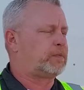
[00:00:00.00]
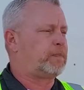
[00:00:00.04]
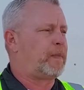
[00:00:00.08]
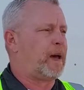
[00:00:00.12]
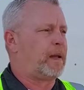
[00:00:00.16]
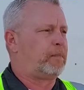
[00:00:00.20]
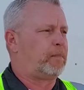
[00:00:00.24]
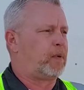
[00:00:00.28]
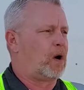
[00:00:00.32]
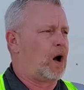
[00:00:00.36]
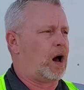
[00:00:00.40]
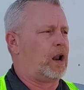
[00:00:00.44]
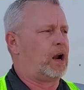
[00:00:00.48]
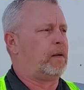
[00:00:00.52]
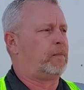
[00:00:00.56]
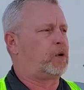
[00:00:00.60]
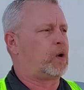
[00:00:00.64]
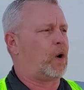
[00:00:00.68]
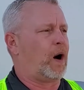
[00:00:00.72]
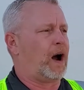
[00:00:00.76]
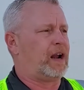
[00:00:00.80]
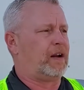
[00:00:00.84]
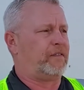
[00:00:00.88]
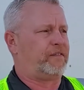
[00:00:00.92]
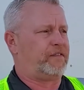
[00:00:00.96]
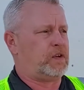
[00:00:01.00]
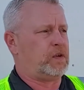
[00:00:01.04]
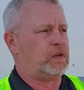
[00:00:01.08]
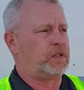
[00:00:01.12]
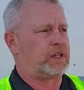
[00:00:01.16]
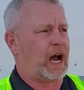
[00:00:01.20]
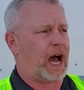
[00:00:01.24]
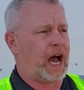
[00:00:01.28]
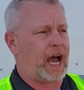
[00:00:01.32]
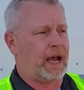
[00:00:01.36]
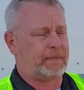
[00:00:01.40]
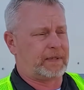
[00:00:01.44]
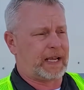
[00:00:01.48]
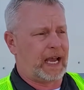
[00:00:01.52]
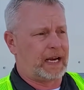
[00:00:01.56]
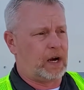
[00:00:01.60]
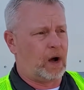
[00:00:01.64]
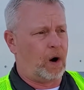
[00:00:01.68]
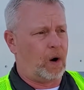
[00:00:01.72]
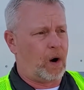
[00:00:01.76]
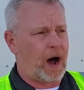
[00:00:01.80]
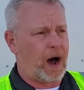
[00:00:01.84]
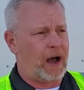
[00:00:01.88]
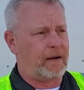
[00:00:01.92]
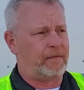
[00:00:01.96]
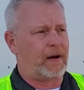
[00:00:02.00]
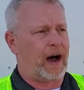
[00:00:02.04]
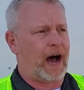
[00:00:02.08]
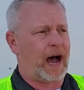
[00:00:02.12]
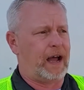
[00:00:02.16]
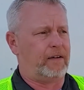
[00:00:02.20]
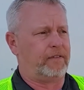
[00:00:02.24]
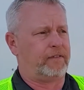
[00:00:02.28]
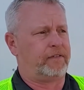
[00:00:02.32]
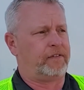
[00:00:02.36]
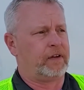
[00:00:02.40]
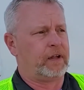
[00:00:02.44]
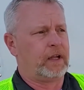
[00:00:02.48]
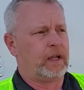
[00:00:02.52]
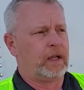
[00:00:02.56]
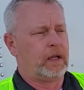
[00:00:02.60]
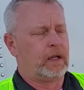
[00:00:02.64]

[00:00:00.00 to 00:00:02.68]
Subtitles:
been brought up quite a few times. I know I've